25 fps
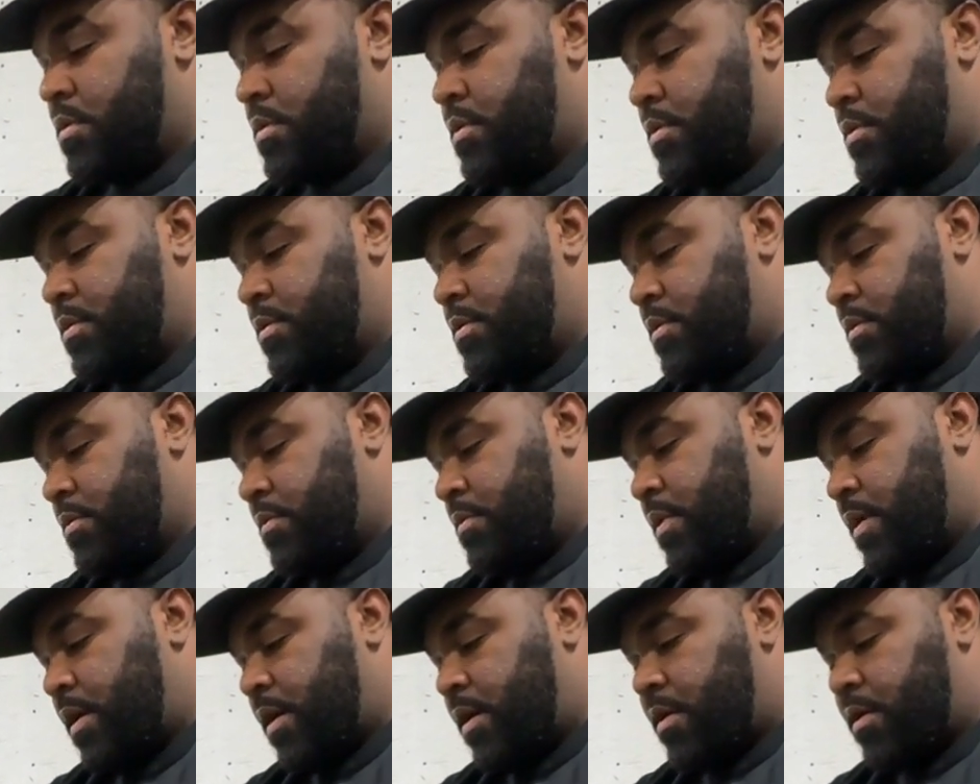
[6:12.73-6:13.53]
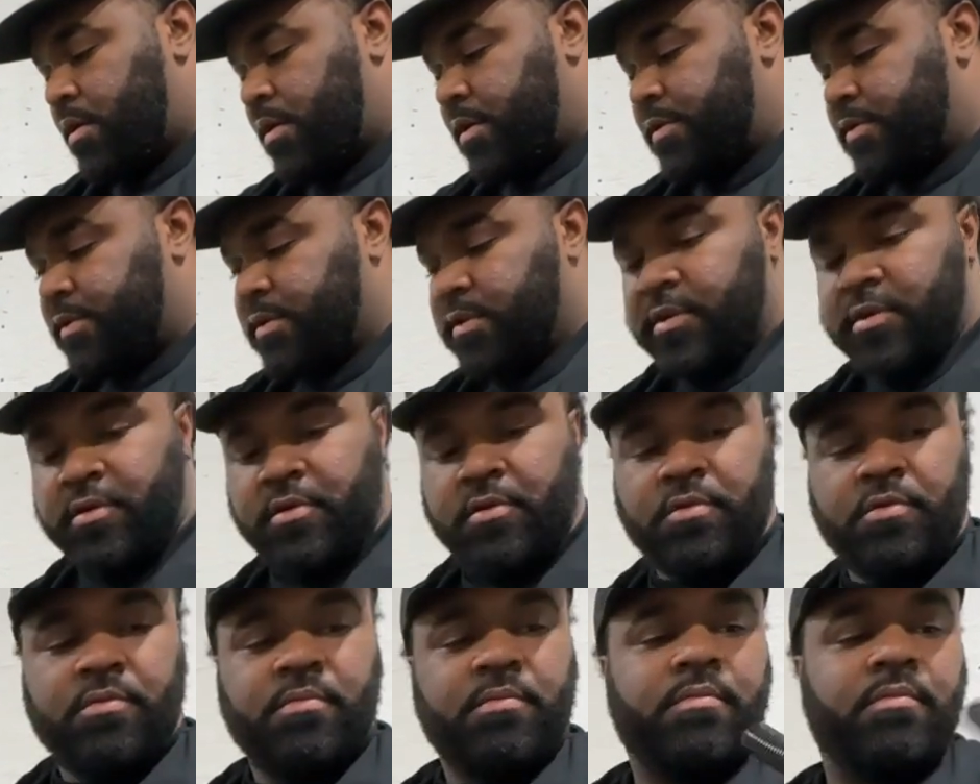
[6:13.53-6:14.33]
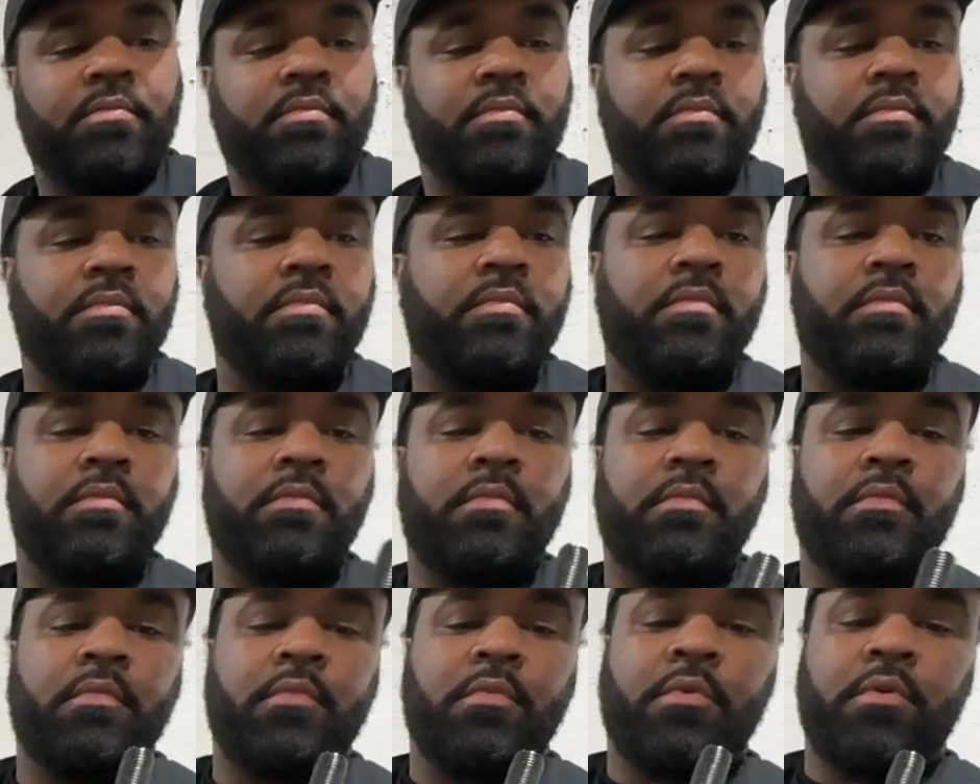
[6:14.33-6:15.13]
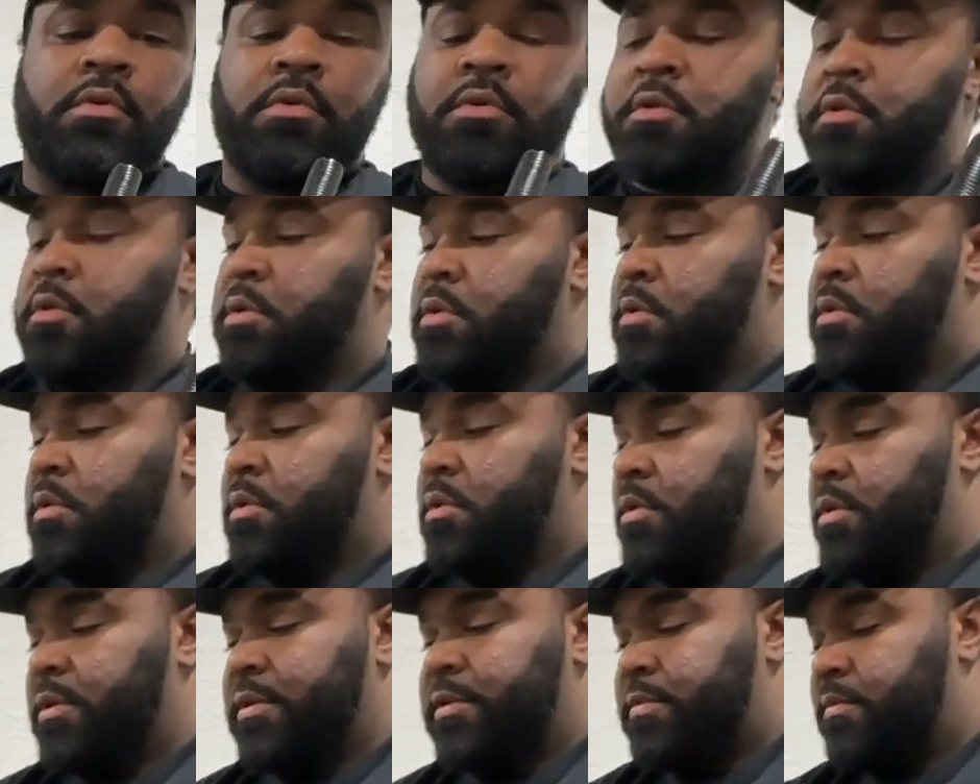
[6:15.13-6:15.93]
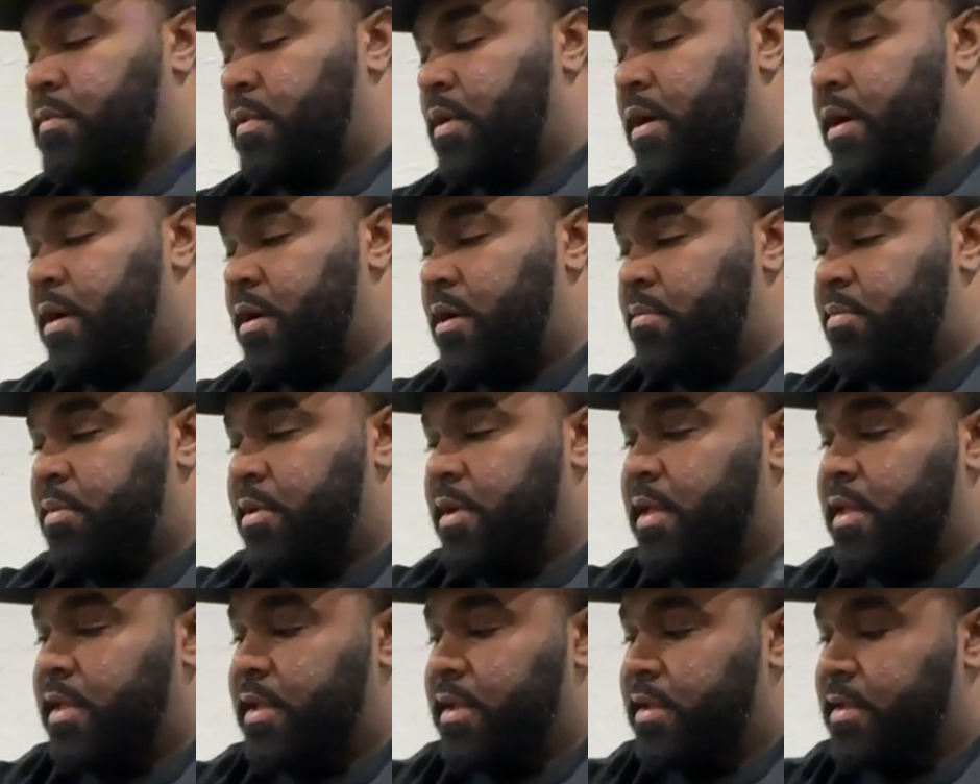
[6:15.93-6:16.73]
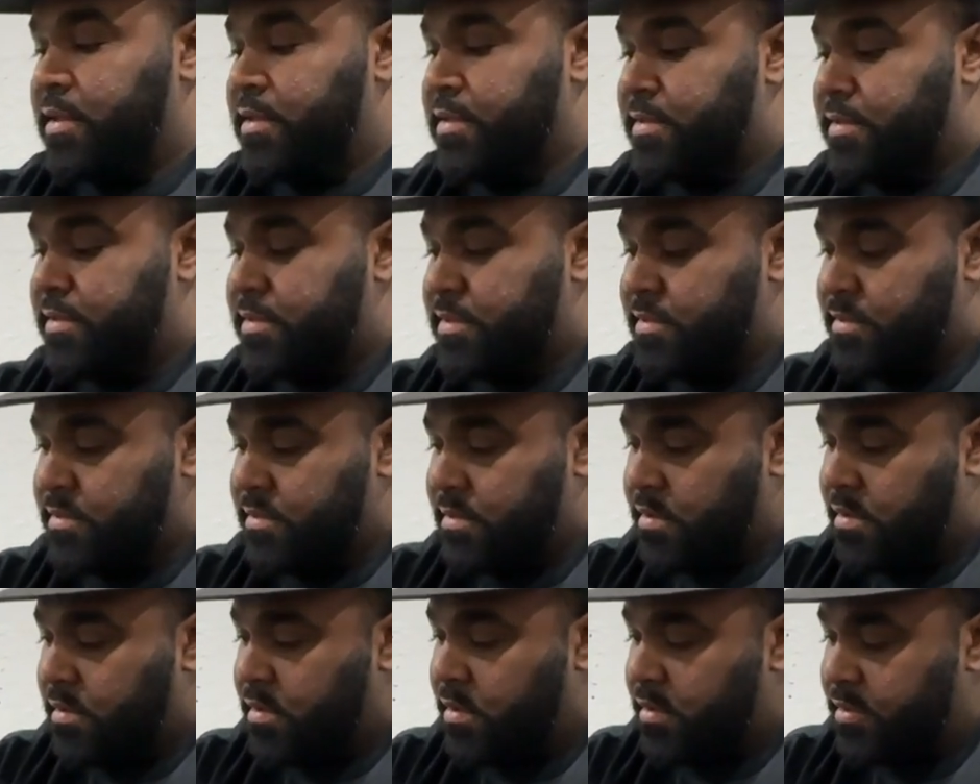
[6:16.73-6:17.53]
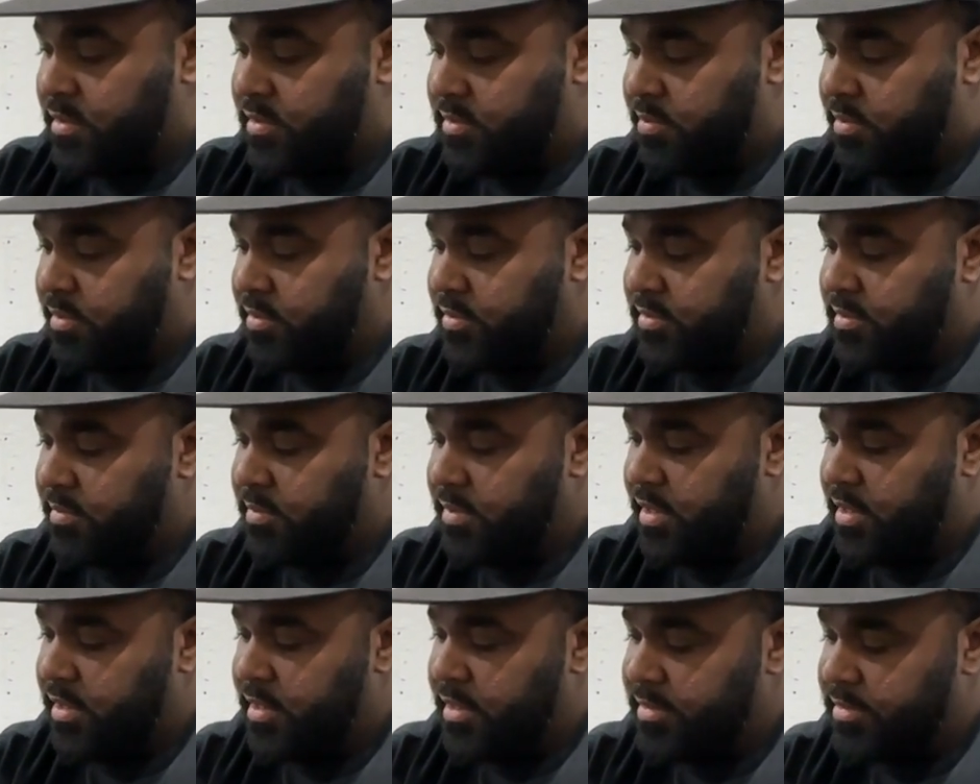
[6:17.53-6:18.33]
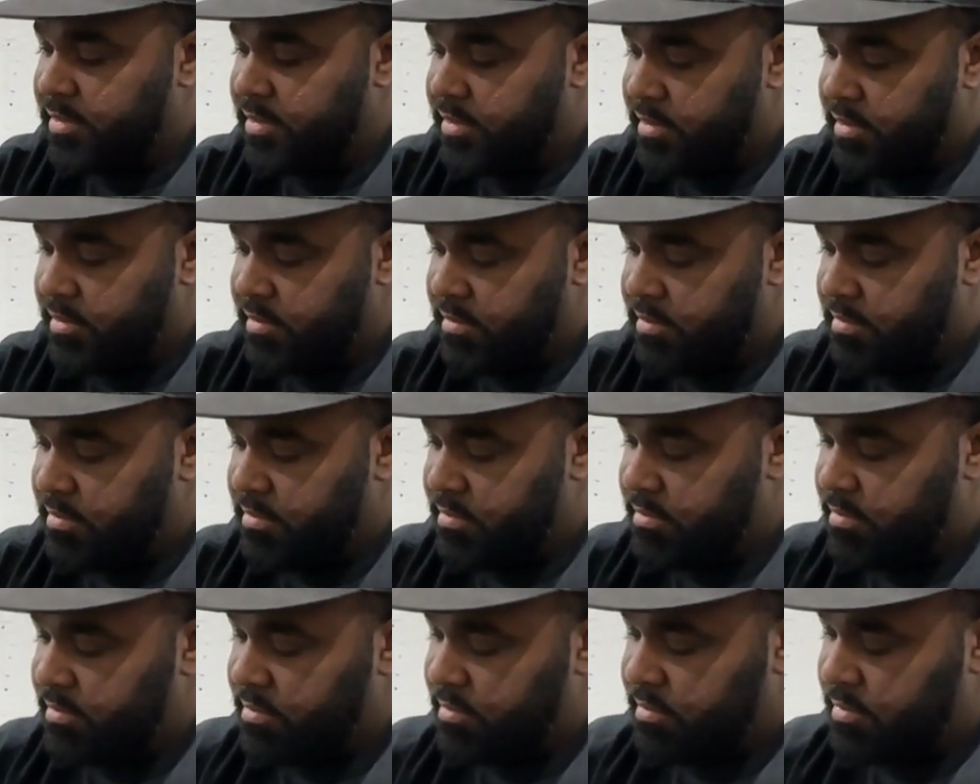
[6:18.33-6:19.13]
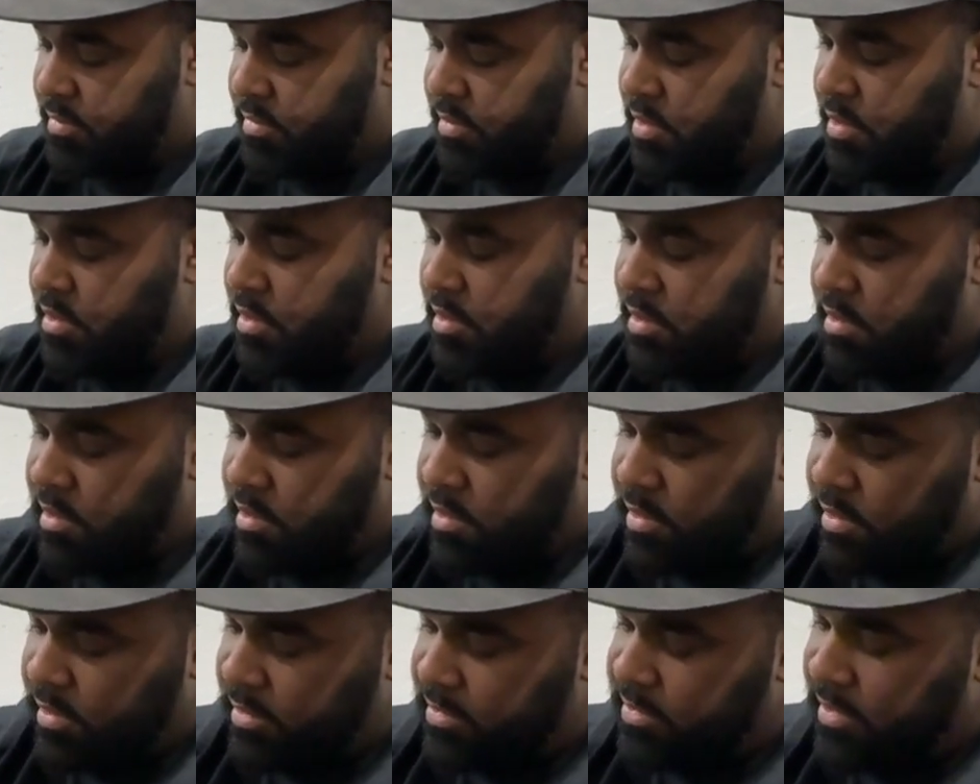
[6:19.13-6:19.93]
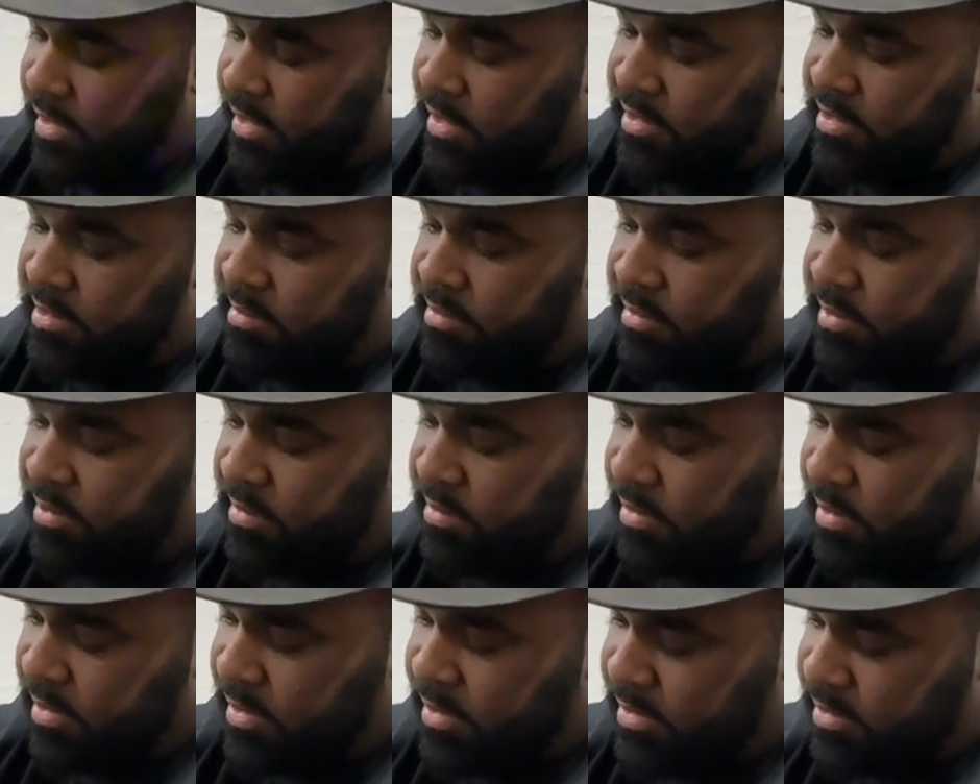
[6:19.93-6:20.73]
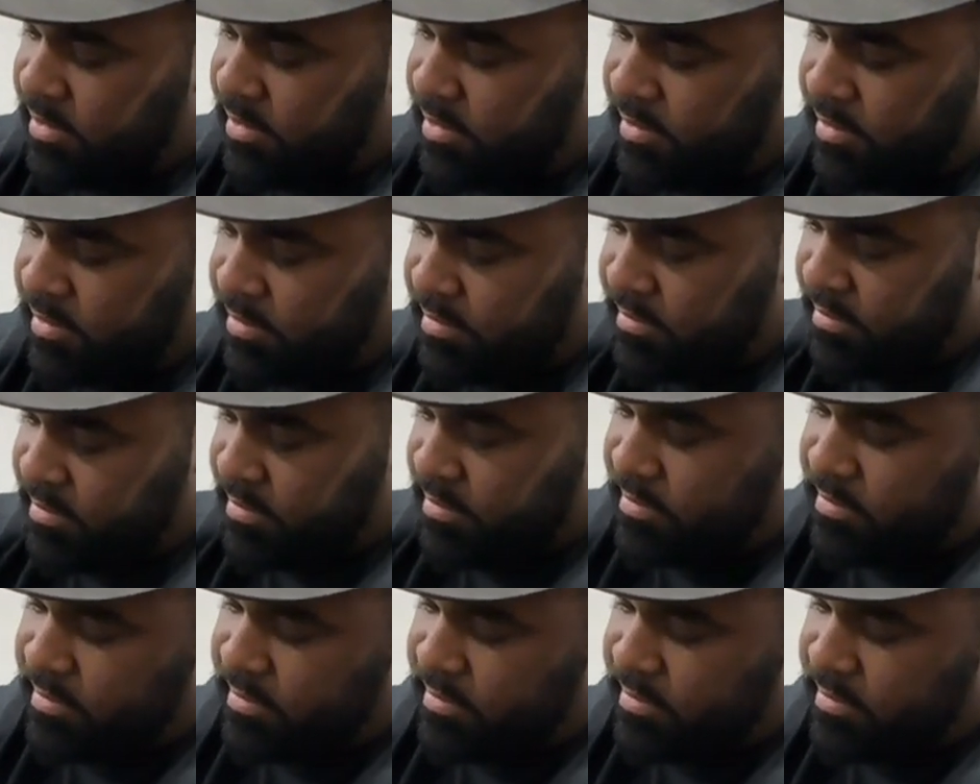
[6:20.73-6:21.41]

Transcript: There's no wire in this loom. This wire probably is all supposed to be in this loom. Looks like it's supposed to be in this loom.